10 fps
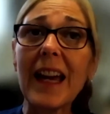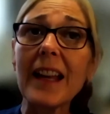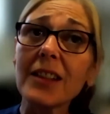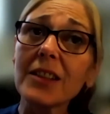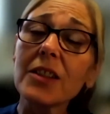
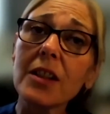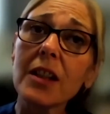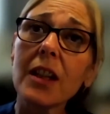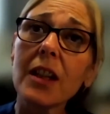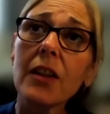
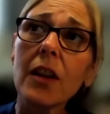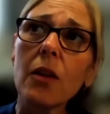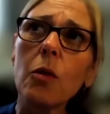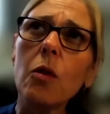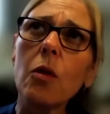against
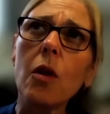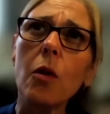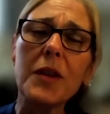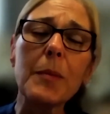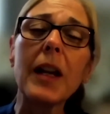
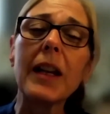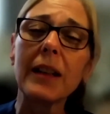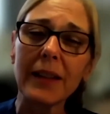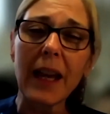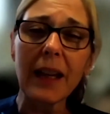or a
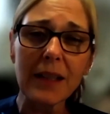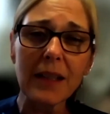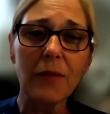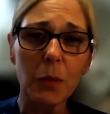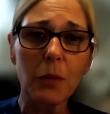little
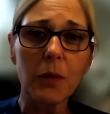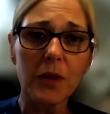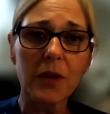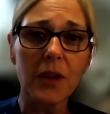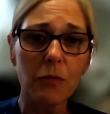negative
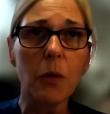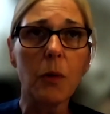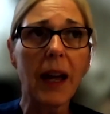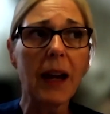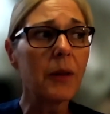towards the
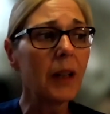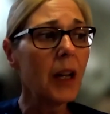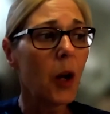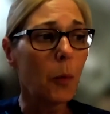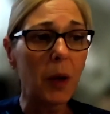rollout,
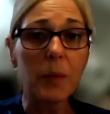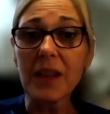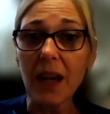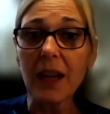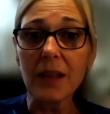we were
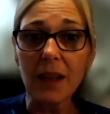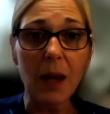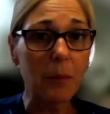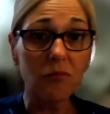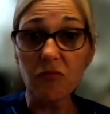saying to
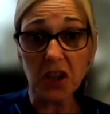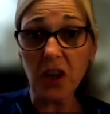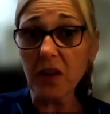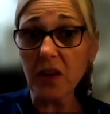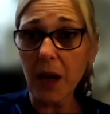them,
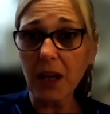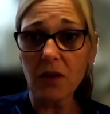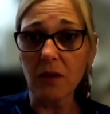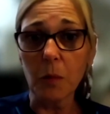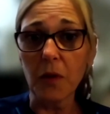just ask the
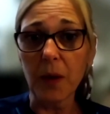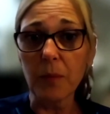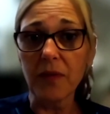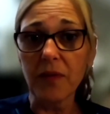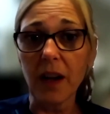patient what they
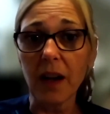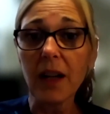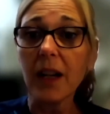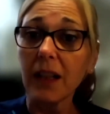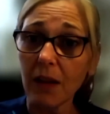prefer.
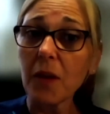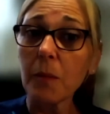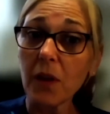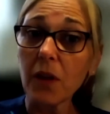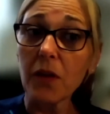Give
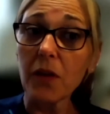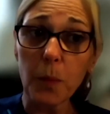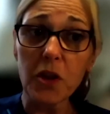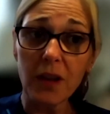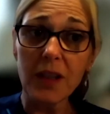them the
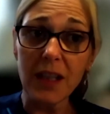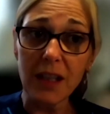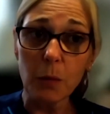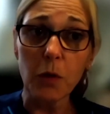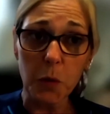
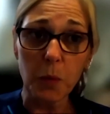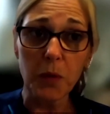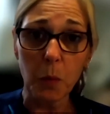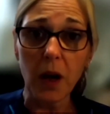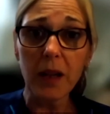opportunity to wash
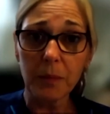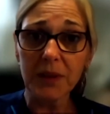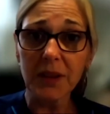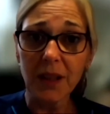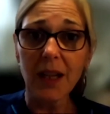with the
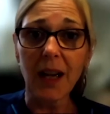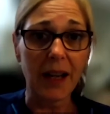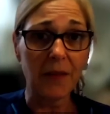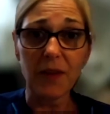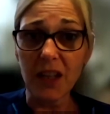wipes.
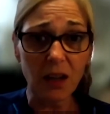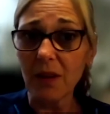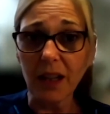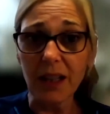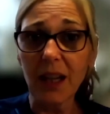And if they
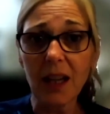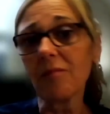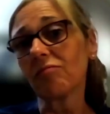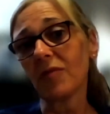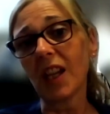don't like
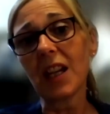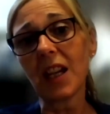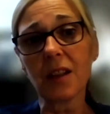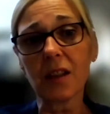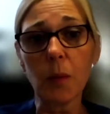it,
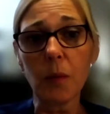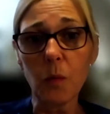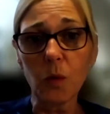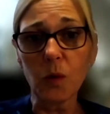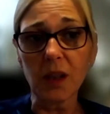take in the soap
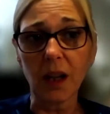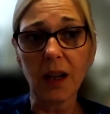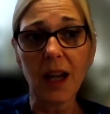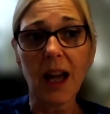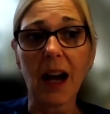and
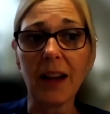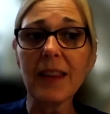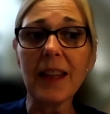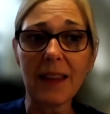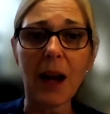water. And I
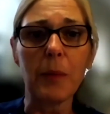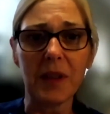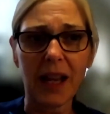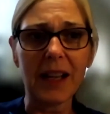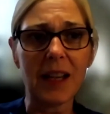think that
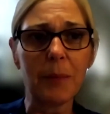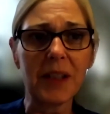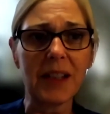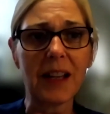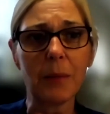was, as Emma
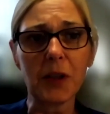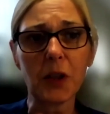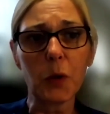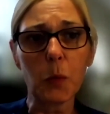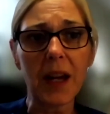said, it was a
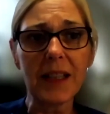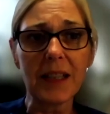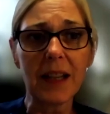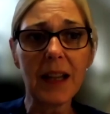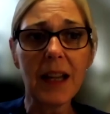good way
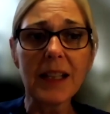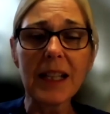to